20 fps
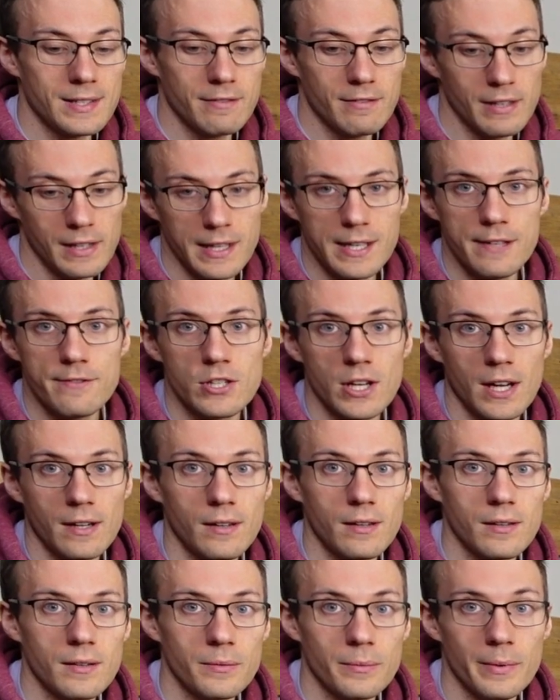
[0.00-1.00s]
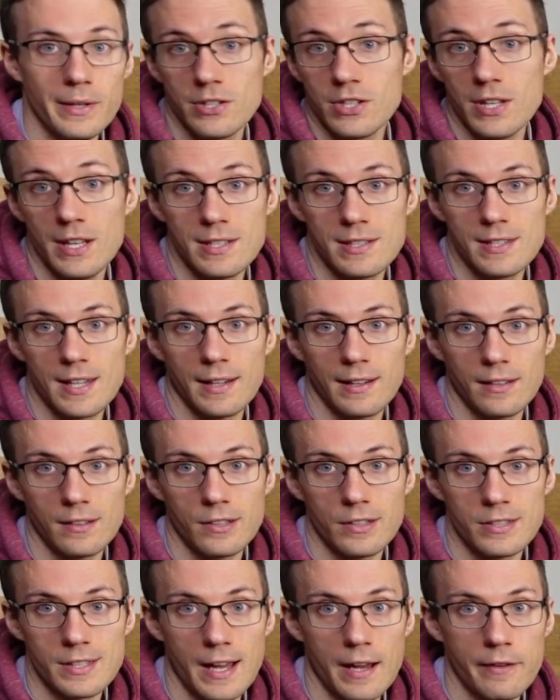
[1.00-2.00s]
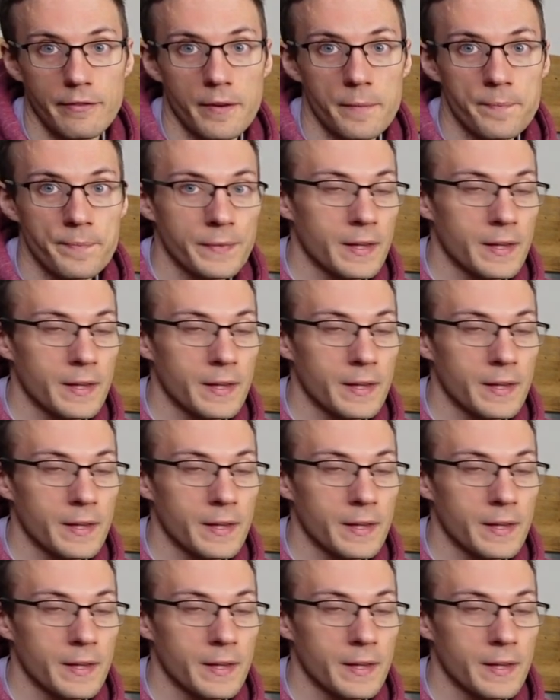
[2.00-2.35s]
a relief channel, which this saddle does have.